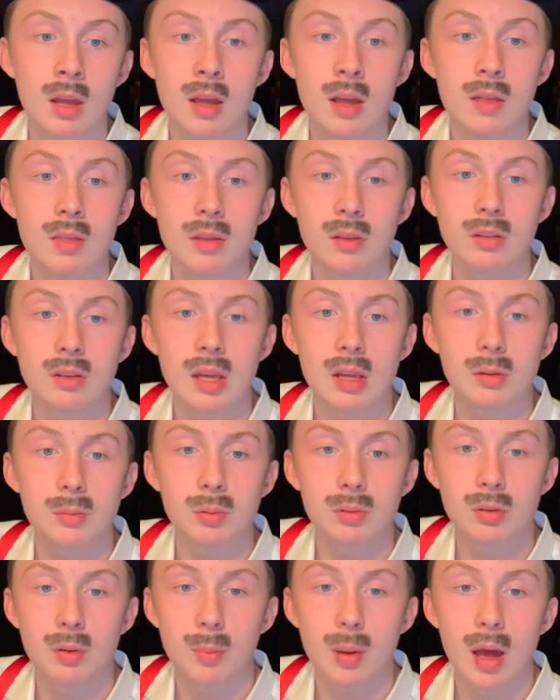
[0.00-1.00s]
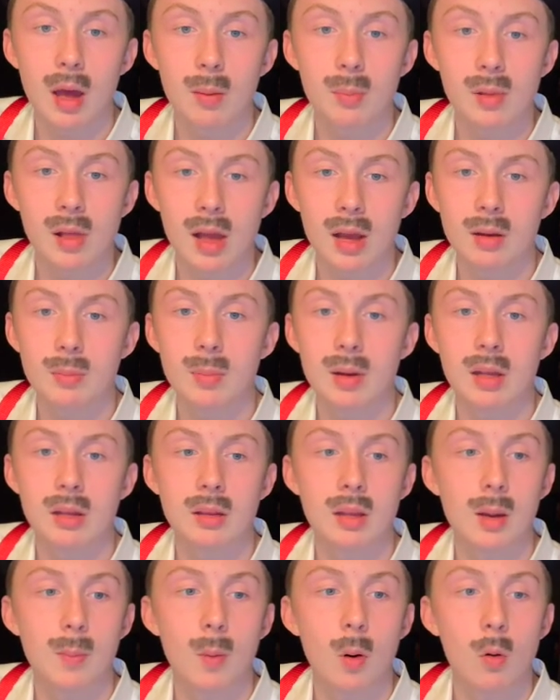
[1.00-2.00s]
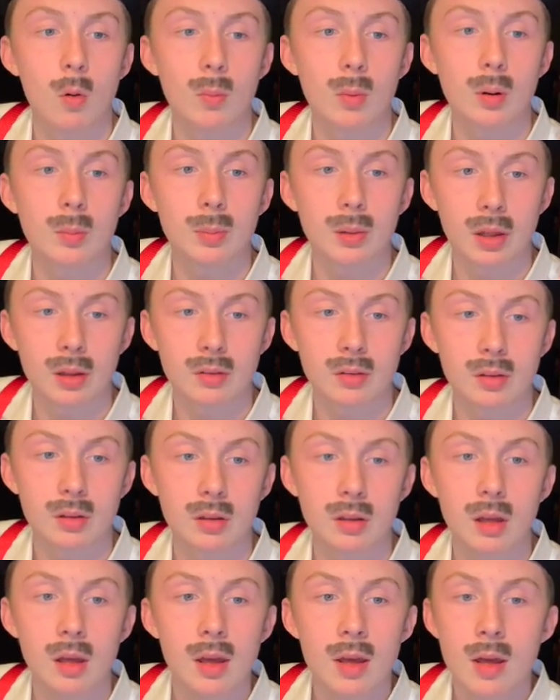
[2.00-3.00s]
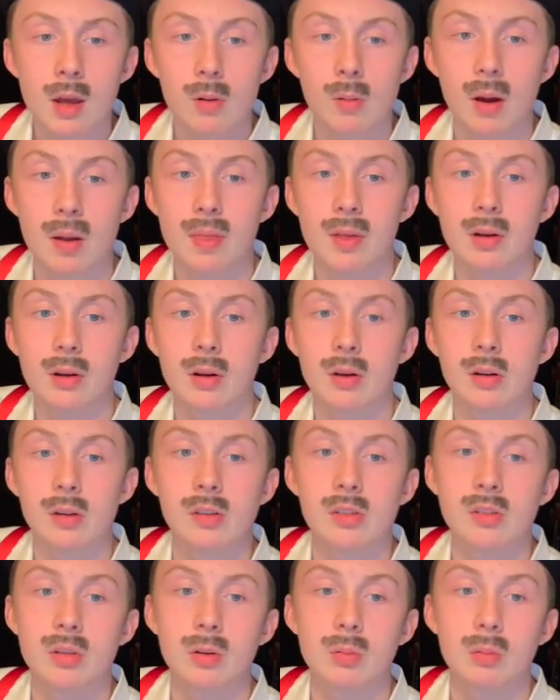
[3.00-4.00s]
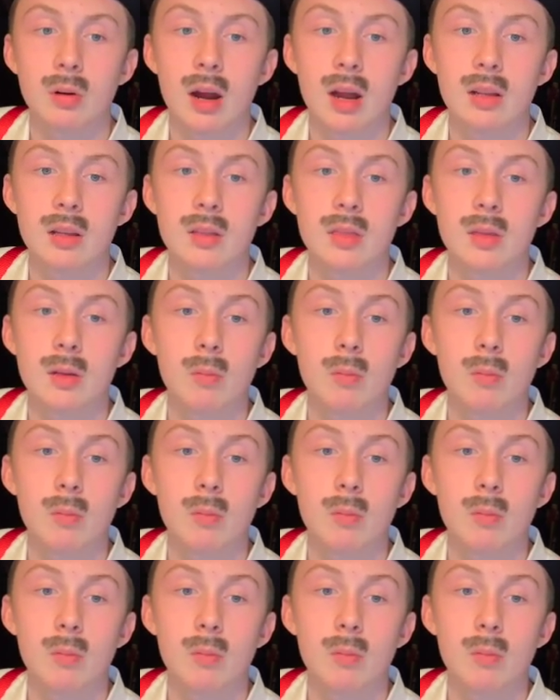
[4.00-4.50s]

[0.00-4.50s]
This case was about a black man named Homer Plessy who had the courage to ride in the